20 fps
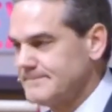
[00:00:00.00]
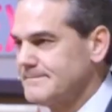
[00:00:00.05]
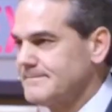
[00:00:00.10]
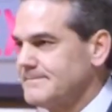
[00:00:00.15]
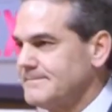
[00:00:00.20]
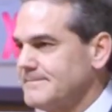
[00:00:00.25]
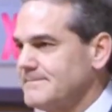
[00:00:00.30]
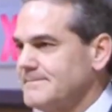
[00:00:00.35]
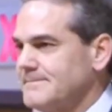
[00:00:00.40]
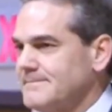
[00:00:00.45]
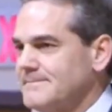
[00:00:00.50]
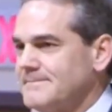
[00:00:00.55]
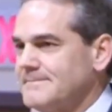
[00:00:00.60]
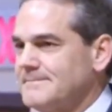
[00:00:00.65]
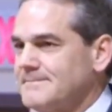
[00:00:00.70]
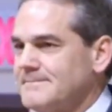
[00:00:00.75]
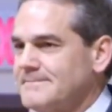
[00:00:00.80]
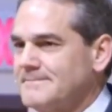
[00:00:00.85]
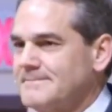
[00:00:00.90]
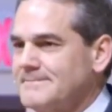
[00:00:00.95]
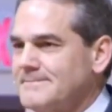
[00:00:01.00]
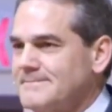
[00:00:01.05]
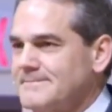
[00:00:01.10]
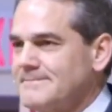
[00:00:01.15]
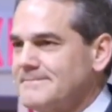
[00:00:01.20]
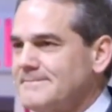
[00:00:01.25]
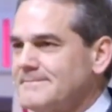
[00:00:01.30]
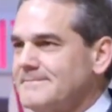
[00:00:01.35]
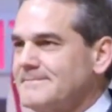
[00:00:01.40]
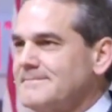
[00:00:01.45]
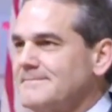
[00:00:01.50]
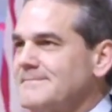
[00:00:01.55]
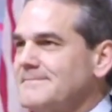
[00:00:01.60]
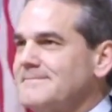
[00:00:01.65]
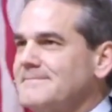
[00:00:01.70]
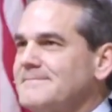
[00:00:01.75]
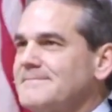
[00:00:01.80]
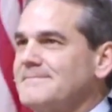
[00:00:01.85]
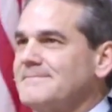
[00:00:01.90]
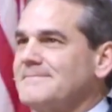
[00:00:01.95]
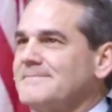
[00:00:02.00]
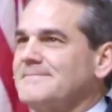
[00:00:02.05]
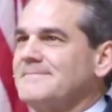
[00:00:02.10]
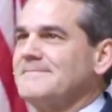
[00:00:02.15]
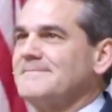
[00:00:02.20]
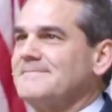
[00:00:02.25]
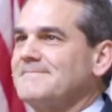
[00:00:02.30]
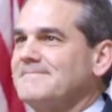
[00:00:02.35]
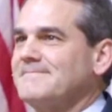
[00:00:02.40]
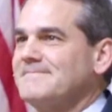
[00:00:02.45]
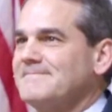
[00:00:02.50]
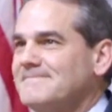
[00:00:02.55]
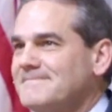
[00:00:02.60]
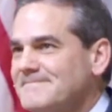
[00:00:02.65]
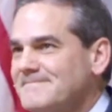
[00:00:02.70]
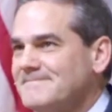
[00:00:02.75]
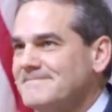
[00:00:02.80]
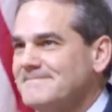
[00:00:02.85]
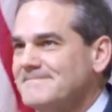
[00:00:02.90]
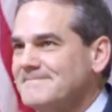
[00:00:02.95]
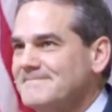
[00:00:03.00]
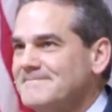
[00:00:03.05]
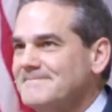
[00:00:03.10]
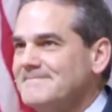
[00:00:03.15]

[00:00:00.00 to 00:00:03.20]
Nothing is said.